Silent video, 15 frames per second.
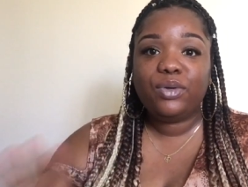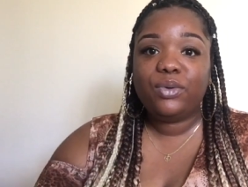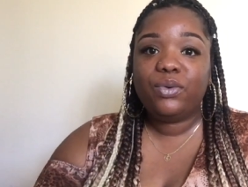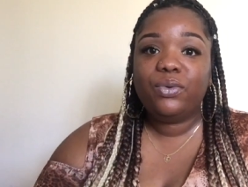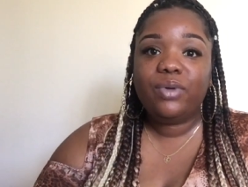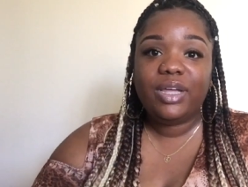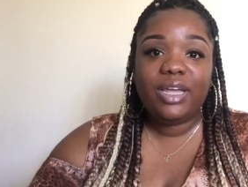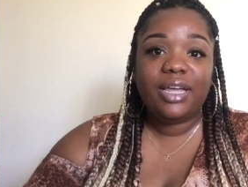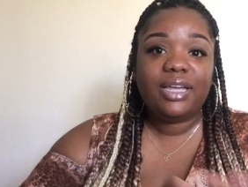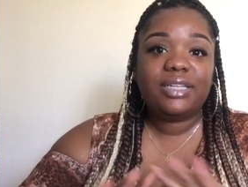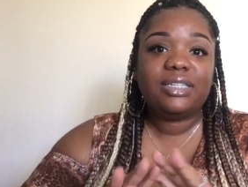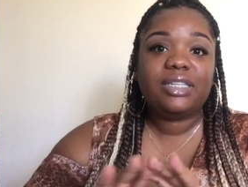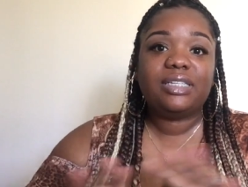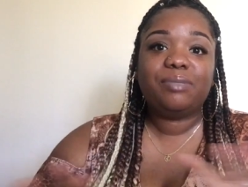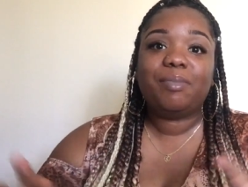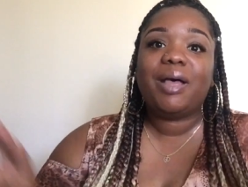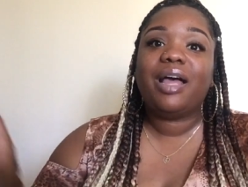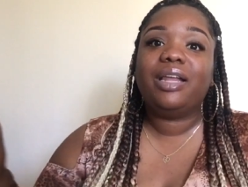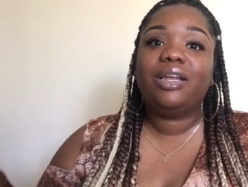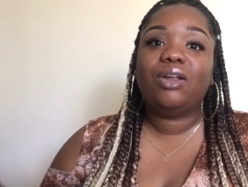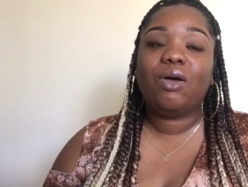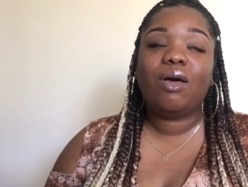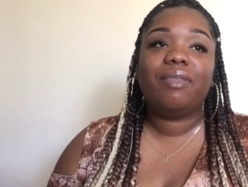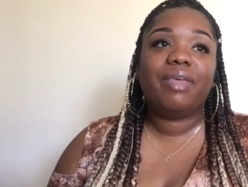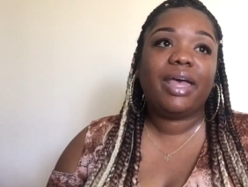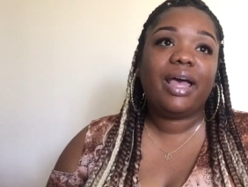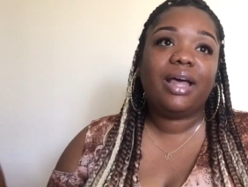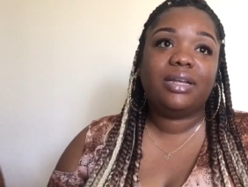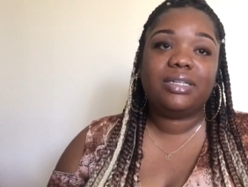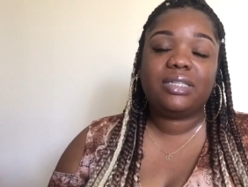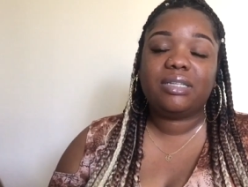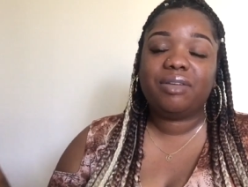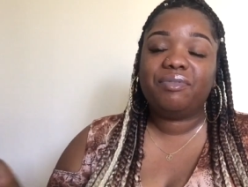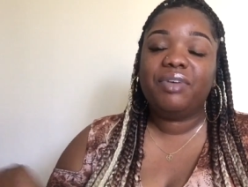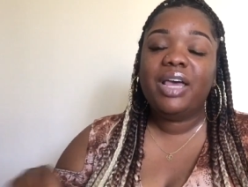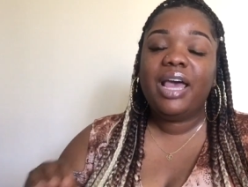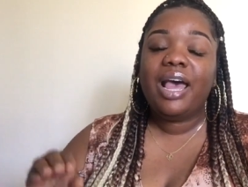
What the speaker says: who he is, his mind, and all that kind of stuff.